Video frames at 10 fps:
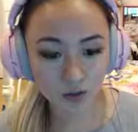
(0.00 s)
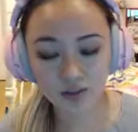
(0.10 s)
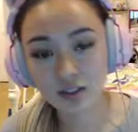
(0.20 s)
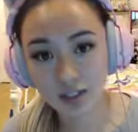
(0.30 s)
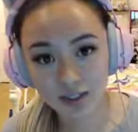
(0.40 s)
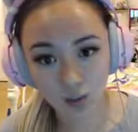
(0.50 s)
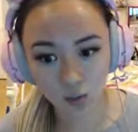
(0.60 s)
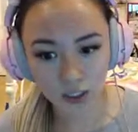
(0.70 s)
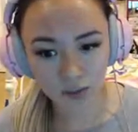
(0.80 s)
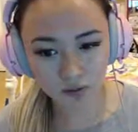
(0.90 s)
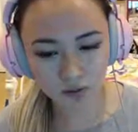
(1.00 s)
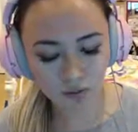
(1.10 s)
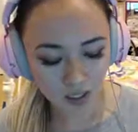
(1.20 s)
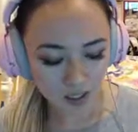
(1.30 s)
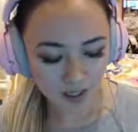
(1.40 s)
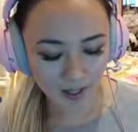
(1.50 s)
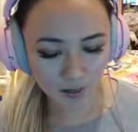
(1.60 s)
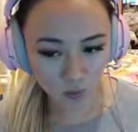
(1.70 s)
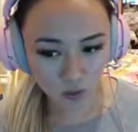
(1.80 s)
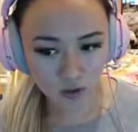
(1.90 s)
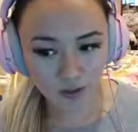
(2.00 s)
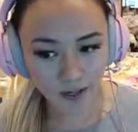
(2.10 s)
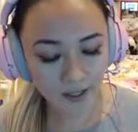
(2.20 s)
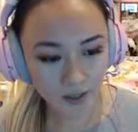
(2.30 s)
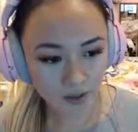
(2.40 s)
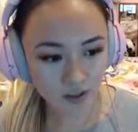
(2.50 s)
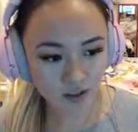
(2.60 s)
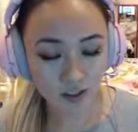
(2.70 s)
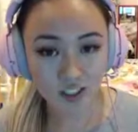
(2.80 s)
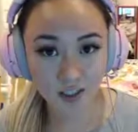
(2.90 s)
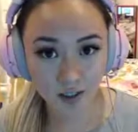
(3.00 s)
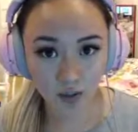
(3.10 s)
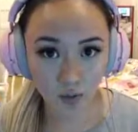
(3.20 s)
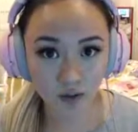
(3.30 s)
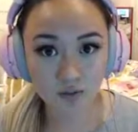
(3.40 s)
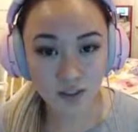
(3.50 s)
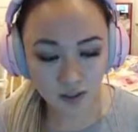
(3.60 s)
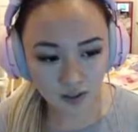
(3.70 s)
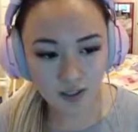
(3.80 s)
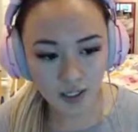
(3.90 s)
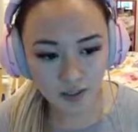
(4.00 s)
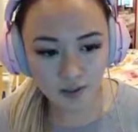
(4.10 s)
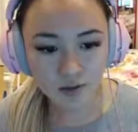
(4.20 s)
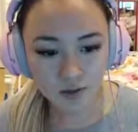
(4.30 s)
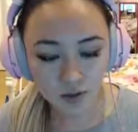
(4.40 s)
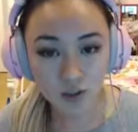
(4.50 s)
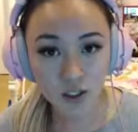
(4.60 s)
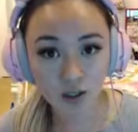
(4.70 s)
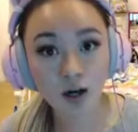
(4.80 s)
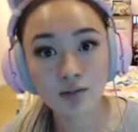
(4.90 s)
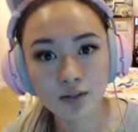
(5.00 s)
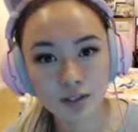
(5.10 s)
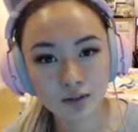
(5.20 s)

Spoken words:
and sit in the waiting room, and we'll drag you into a channel with a facilitator to do checkoffs.